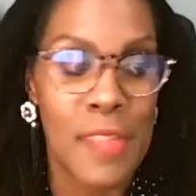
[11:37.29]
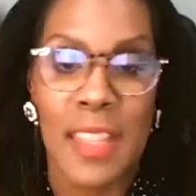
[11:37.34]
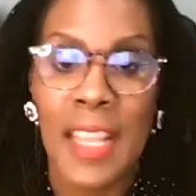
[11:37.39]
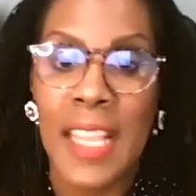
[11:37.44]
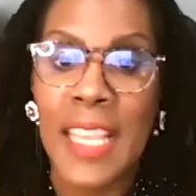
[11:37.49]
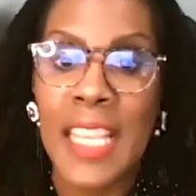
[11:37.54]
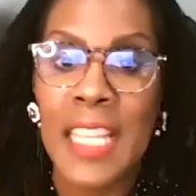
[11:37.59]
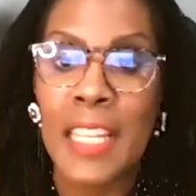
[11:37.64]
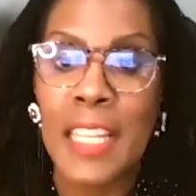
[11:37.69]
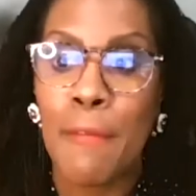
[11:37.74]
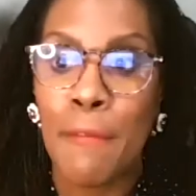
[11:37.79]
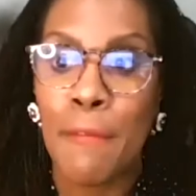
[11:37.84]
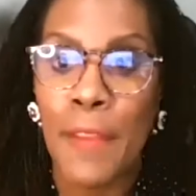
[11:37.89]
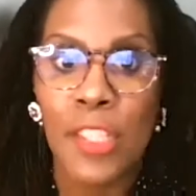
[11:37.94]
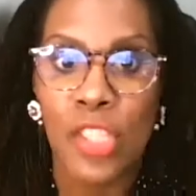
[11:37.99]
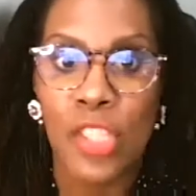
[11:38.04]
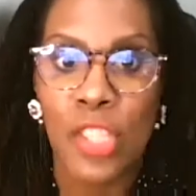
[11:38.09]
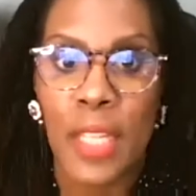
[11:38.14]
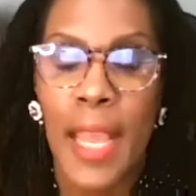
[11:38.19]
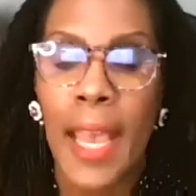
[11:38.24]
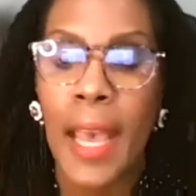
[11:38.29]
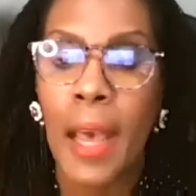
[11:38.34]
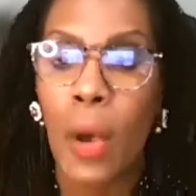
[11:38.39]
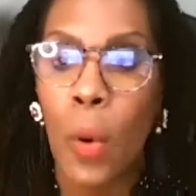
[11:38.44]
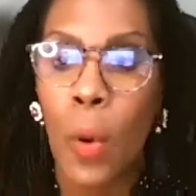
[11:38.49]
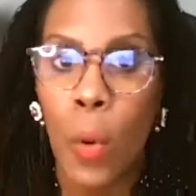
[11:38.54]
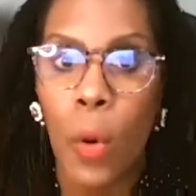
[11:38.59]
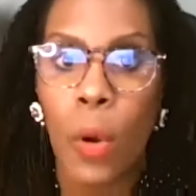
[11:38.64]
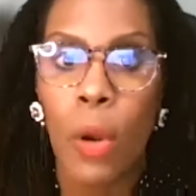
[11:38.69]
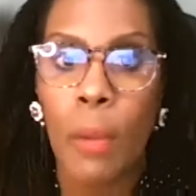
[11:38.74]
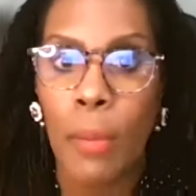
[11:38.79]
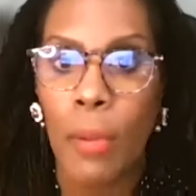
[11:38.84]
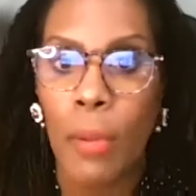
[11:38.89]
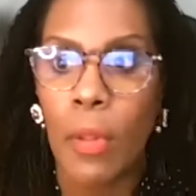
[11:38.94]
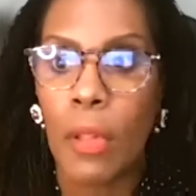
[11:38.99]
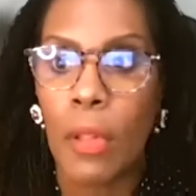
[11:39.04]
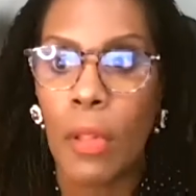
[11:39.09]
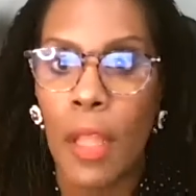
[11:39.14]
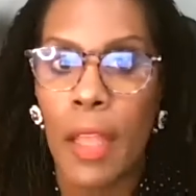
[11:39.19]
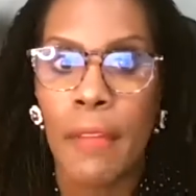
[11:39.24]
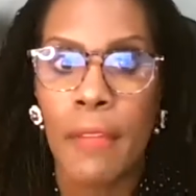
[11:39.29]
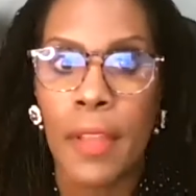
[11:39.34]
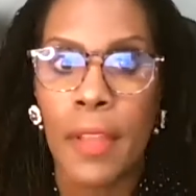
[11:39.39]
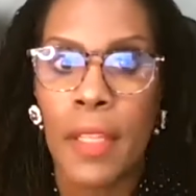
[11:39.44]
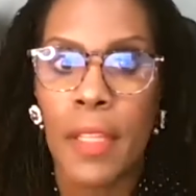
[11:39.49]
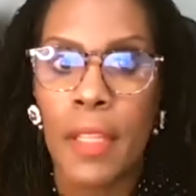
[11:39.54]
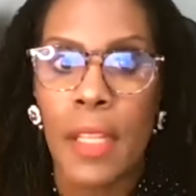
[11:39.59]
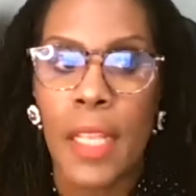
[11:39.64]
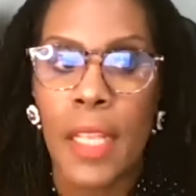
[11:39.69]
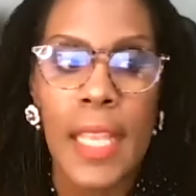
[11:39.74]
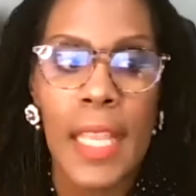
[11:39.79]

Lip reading: and they can envision how horrible of an